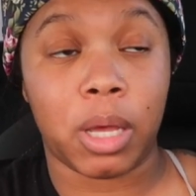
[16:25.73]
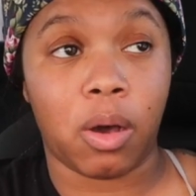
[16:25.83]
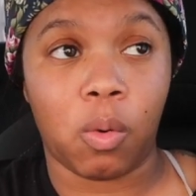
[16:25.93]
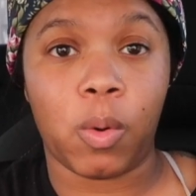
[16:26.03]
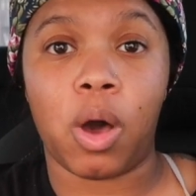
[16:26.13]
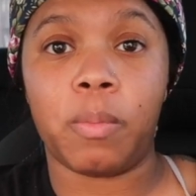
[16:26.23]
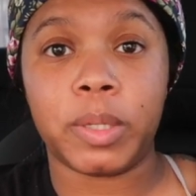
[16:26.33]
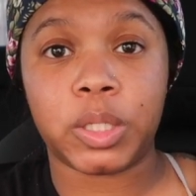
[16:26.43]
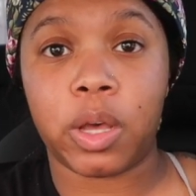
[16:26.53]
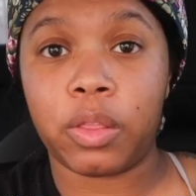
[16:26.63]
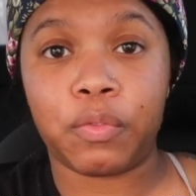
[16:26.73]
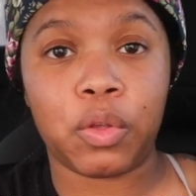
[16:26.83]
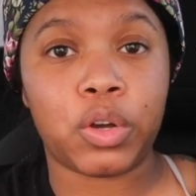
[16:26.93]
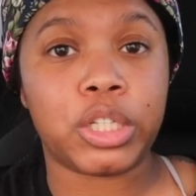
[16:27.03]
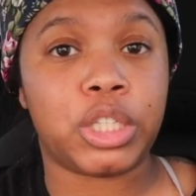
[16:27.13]
uh, well on mental health
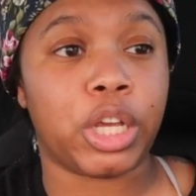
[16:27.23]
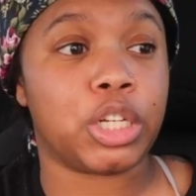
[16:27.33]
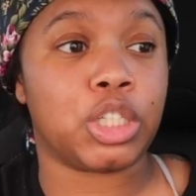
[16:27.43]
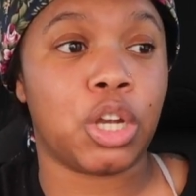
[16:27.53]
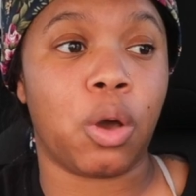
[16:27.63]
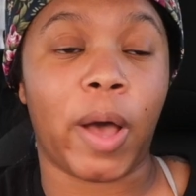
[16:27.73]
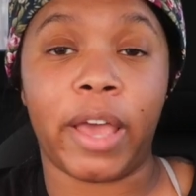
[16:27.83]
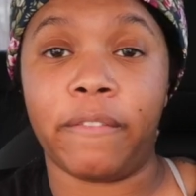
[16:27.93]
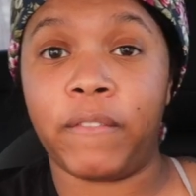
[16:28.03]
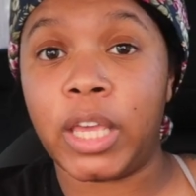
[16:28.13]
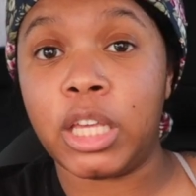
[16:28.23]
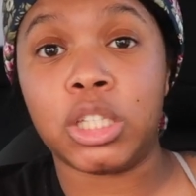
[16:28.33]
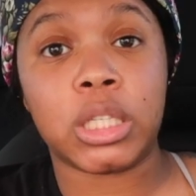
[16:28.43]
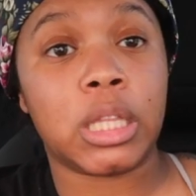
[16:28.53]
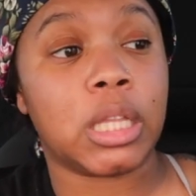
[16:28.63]
floors there's no
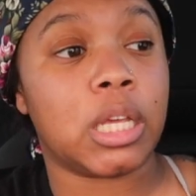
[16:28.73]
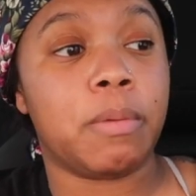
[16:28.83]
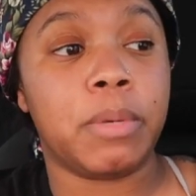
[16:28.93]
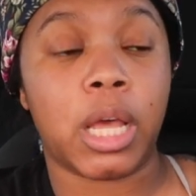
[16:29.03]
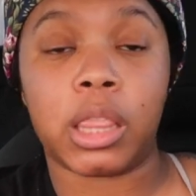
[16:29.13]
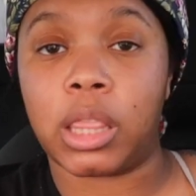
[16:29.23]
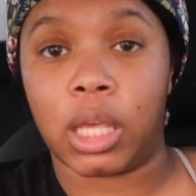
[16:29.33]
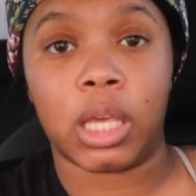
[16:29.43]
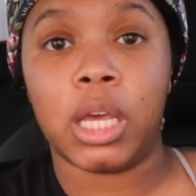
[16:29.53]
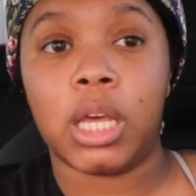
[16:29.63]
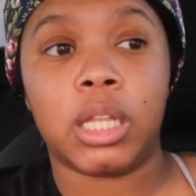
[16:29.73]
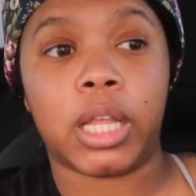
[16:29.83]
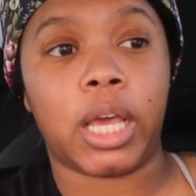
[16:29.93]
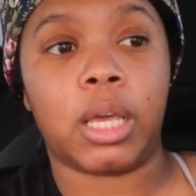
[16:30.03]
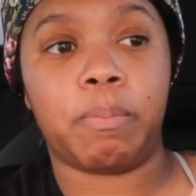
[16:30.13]
ivs in them nothing
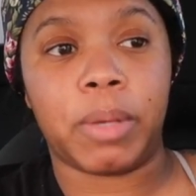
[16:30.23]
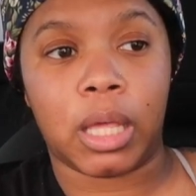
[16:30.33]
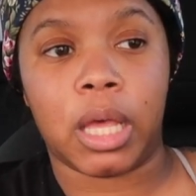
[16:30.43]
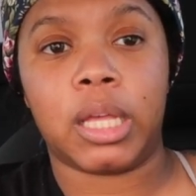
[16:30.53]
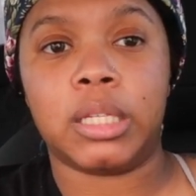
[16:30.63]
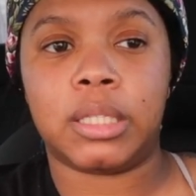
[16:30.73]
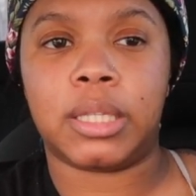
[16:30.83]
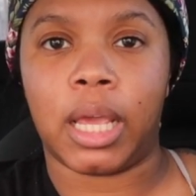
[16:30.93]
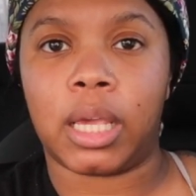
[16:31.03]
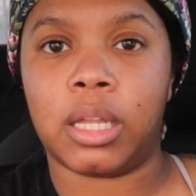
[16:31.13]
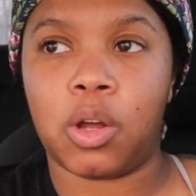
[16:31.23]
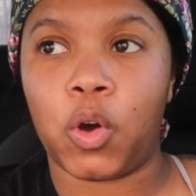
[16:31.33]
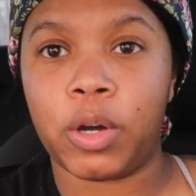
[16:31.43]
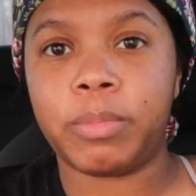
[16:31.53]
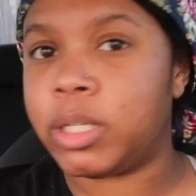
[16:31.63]
like because they can
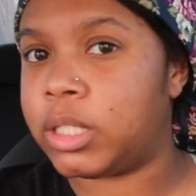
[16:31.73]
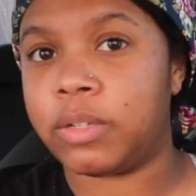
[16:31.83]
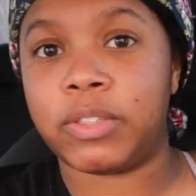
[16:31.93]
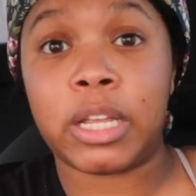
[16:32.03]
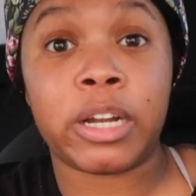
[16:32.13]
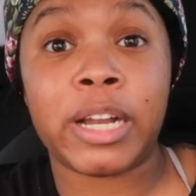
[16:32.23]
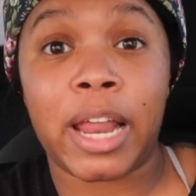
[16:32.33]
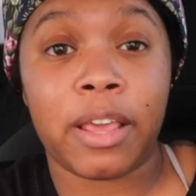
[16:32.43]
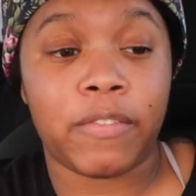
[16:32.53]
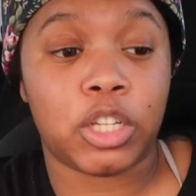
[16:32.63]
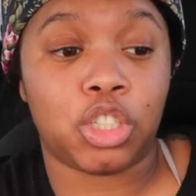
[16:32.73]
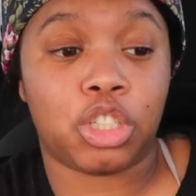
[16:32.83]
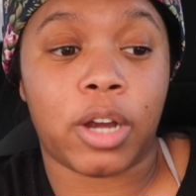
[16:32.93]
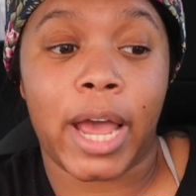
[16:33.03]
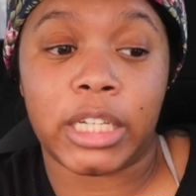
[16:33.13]
harm themselves they're not even
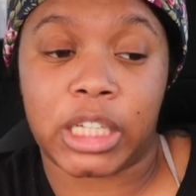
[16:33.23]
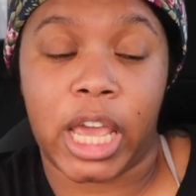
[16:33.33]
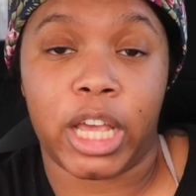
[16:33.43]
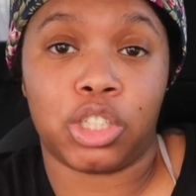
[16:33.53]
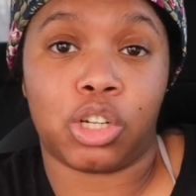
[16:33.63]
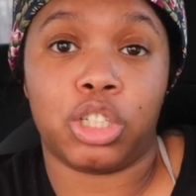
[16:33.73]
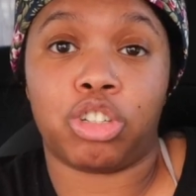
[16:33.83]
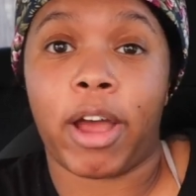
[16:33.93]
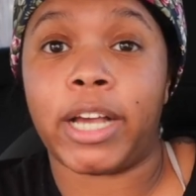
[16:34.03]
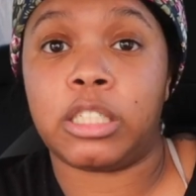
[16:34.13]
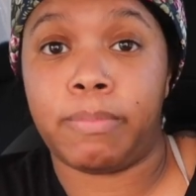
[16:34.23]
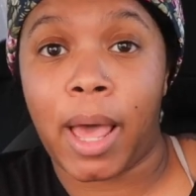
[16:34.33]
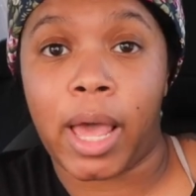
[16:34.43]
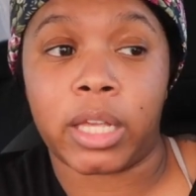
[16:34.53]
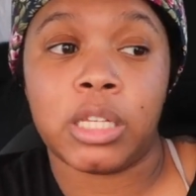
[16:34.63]
trash cans or trash
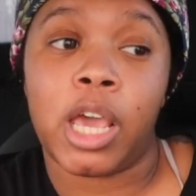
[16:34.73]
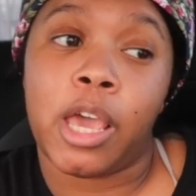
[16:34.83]
bags